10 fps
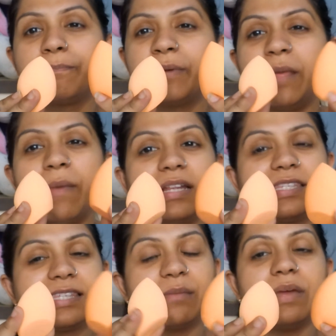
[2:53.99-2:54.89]
pretty much
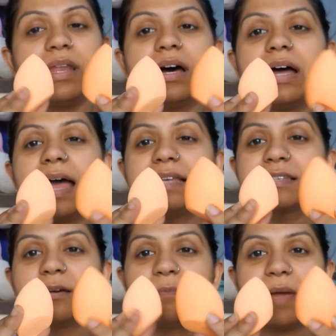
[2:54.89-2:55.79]
similar
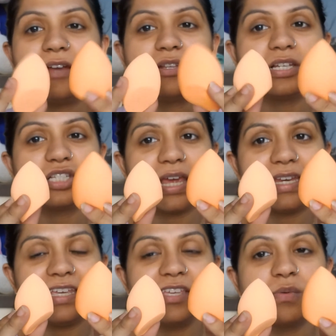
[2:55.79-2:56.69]
as compared to the
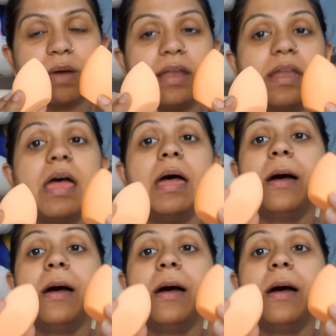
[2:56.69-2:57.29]
Chinese one,